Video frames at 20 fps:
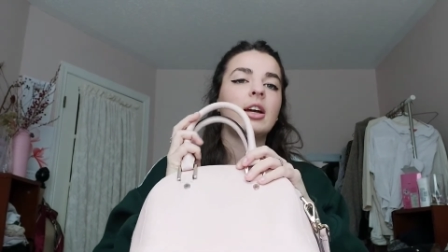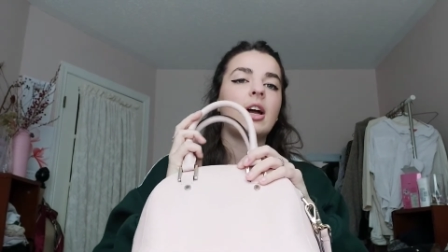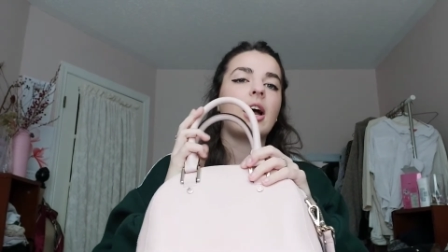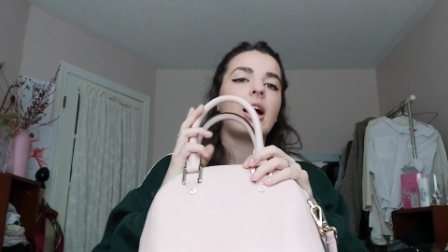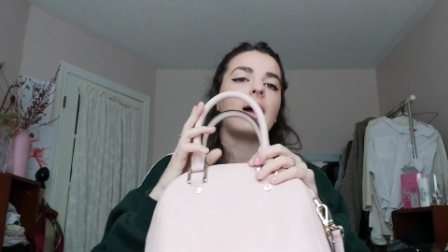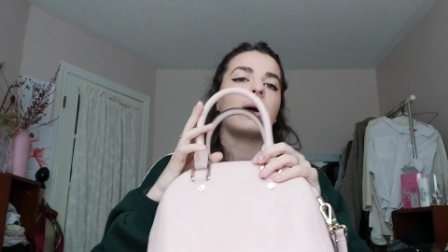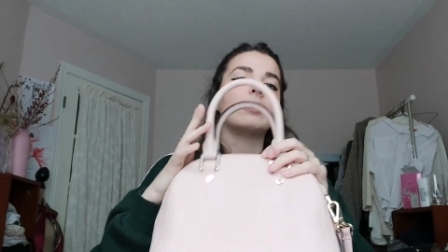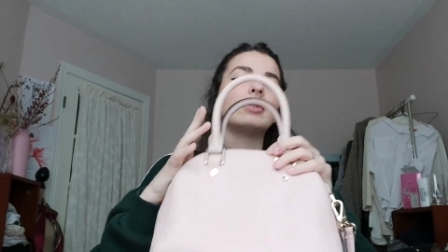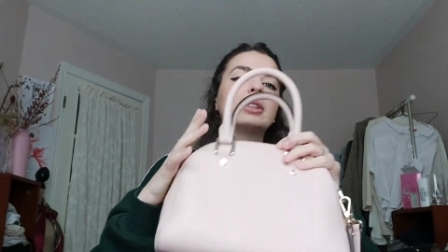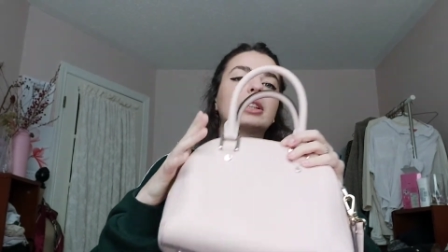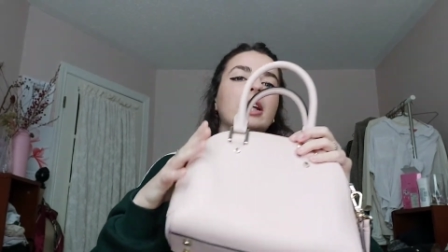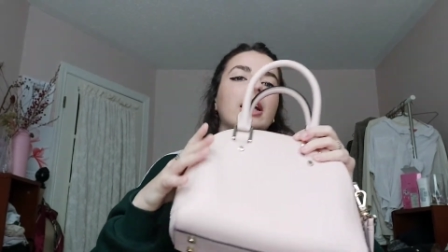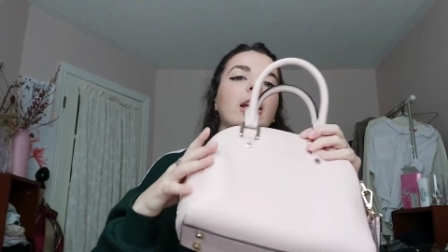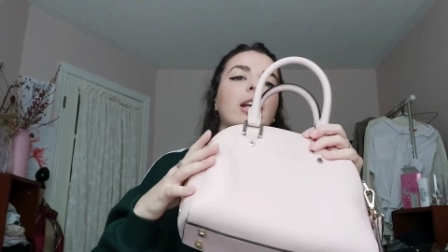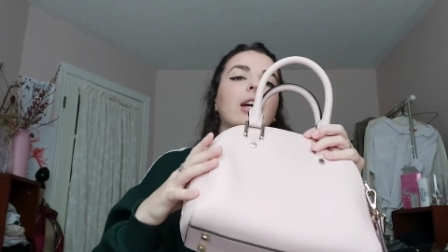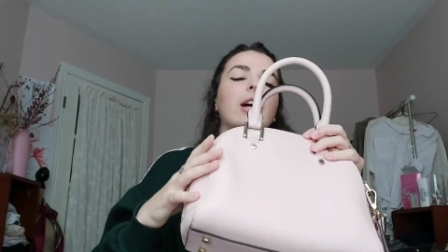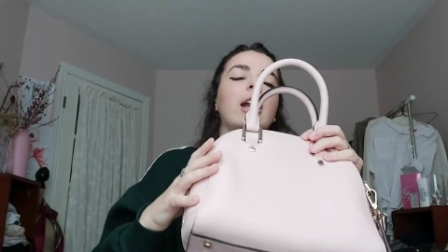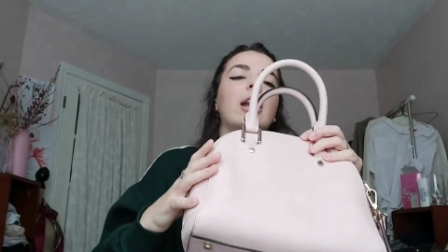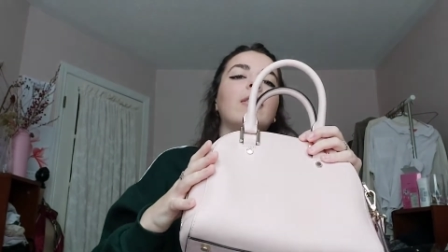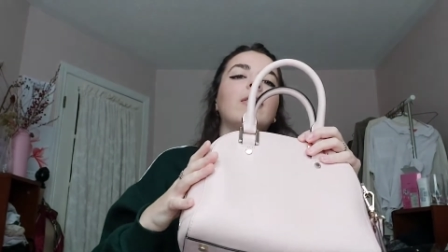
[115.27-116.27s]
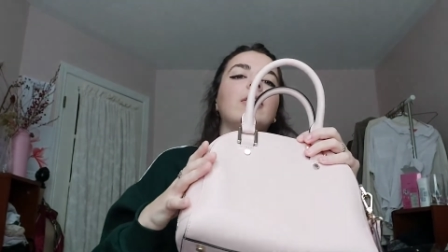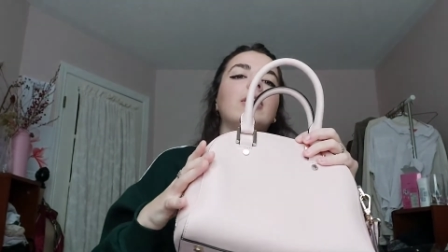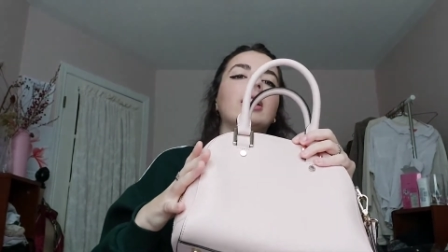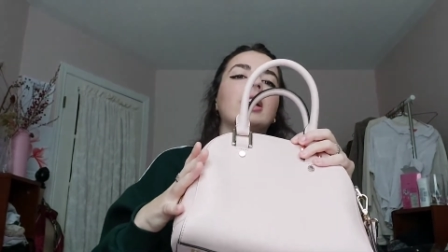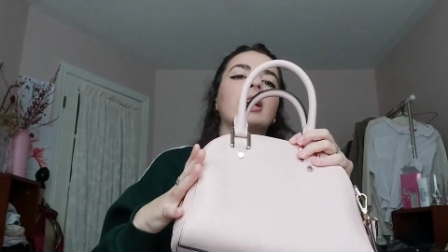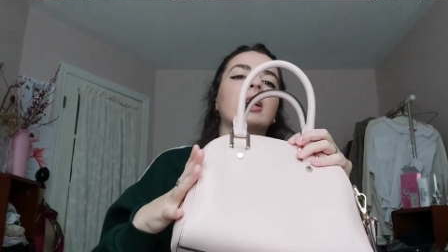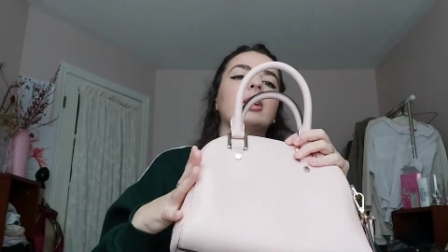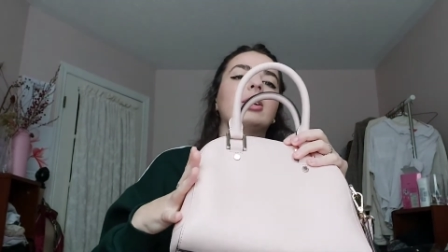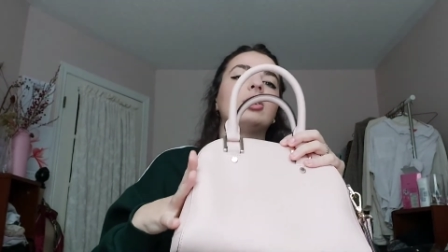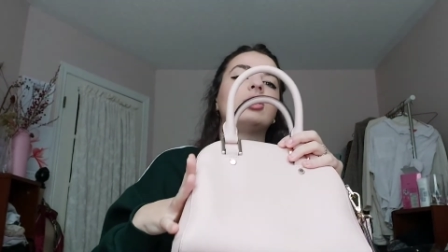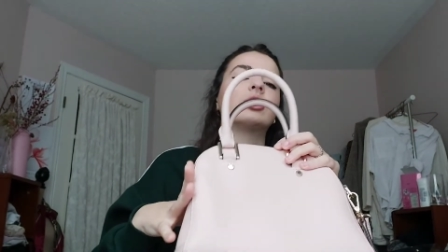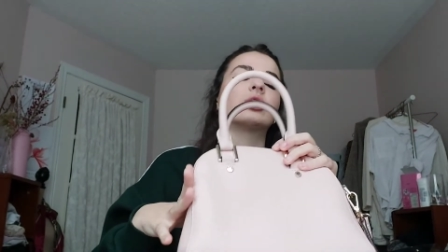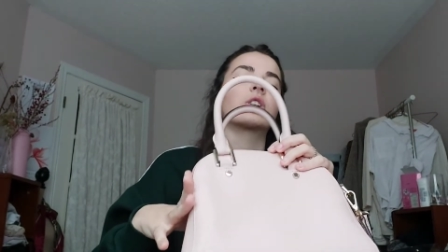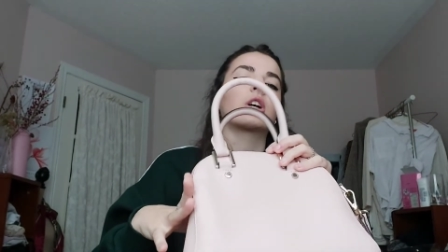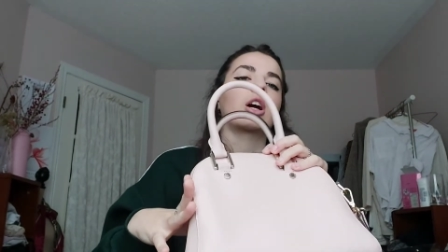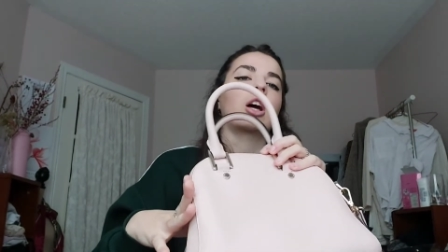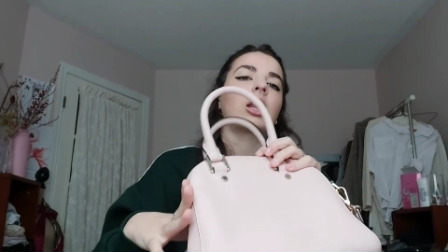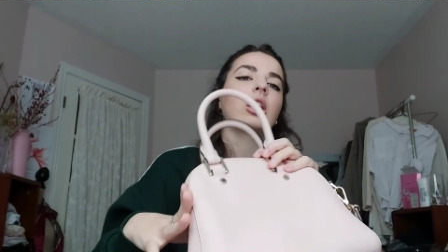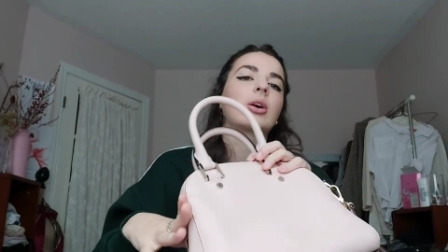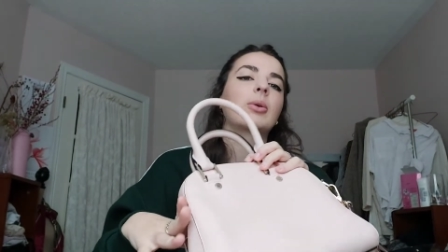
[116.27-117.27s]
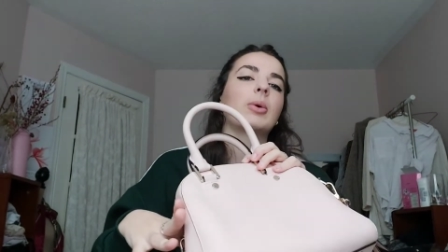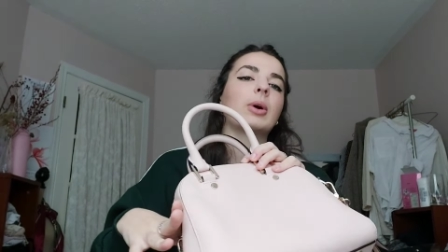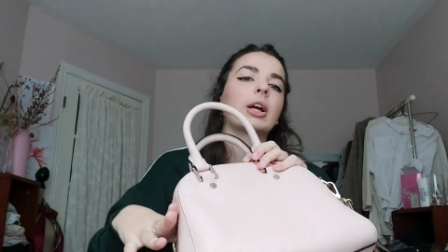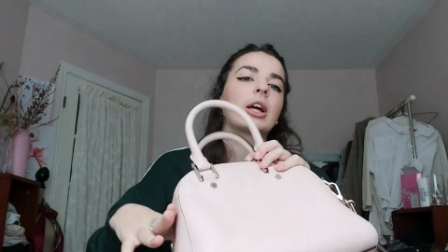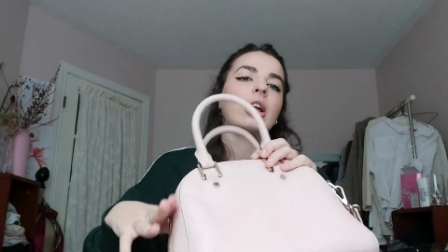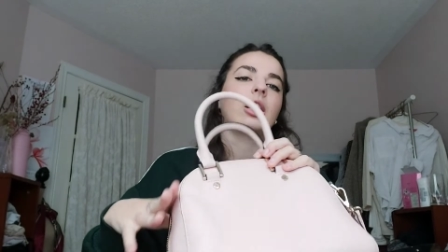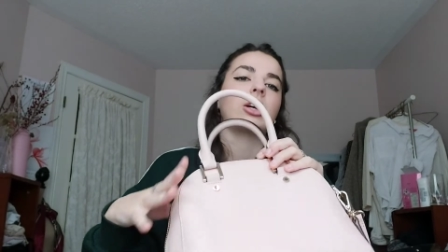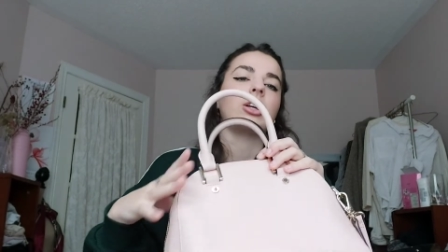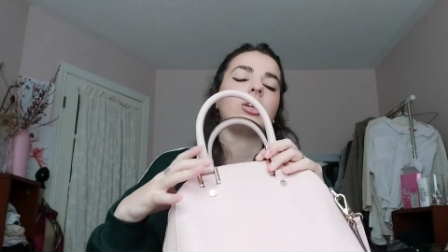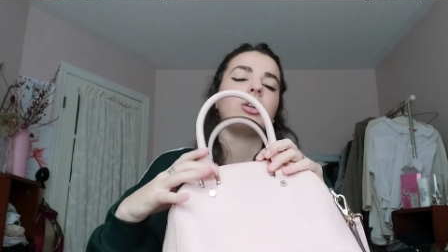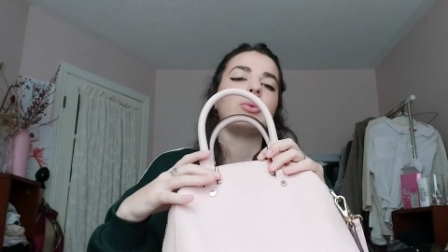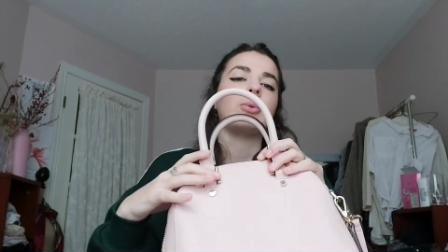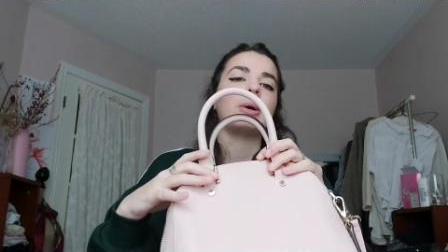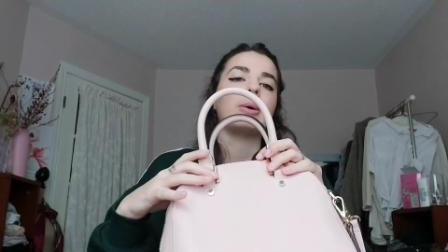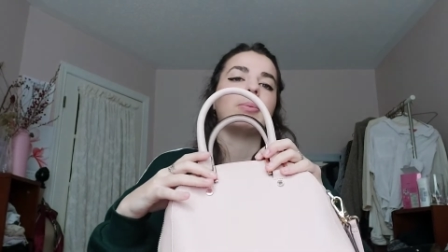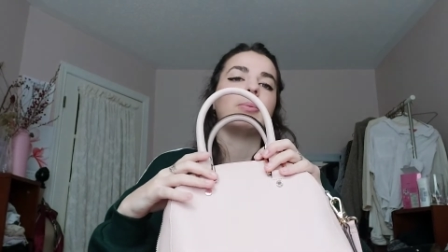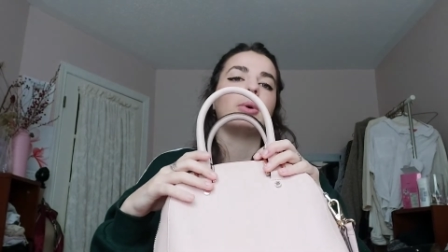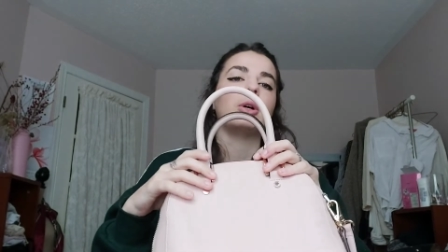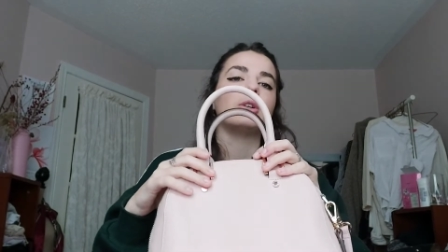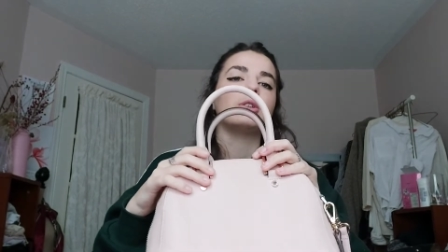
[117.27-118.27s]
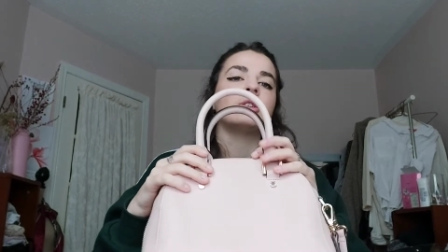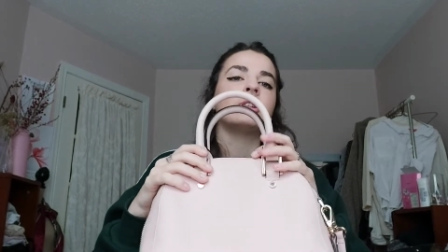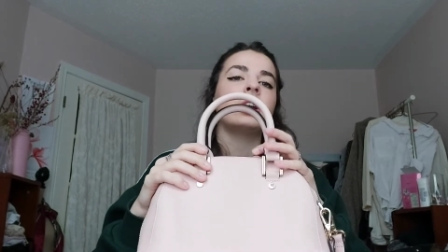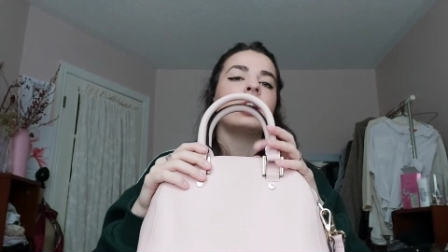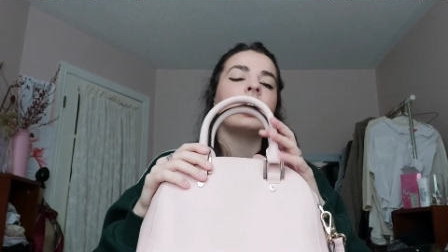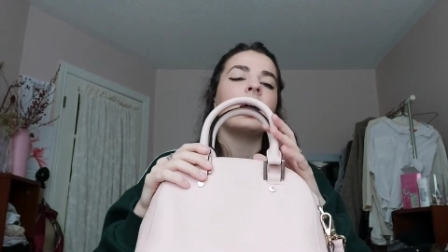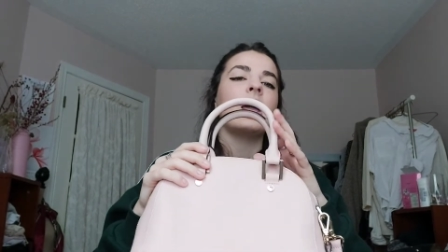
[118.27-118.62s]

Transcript: um, to it kind of in like a neutral color, what color you wear most.